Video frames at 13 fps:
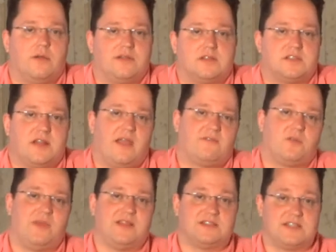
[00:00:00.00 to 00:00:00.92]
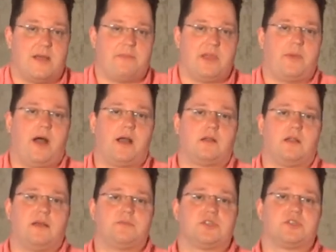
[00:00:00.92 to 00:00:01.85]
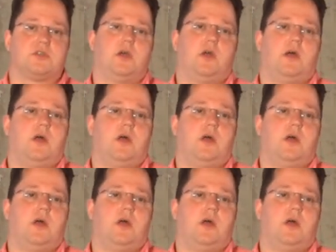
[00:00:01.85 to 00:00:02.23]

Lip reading: It doesn't have to be the zombie apocalypse.